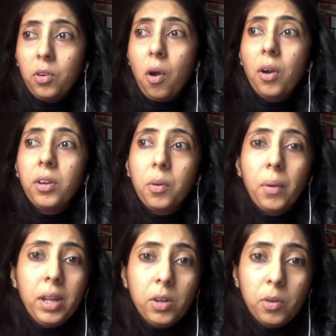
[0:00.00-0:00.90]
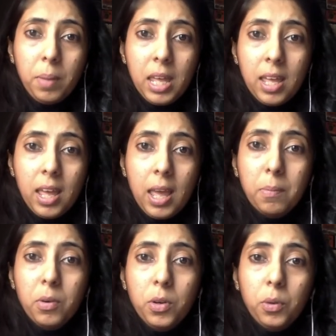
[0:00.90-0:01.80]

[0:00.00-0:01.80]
not going to be able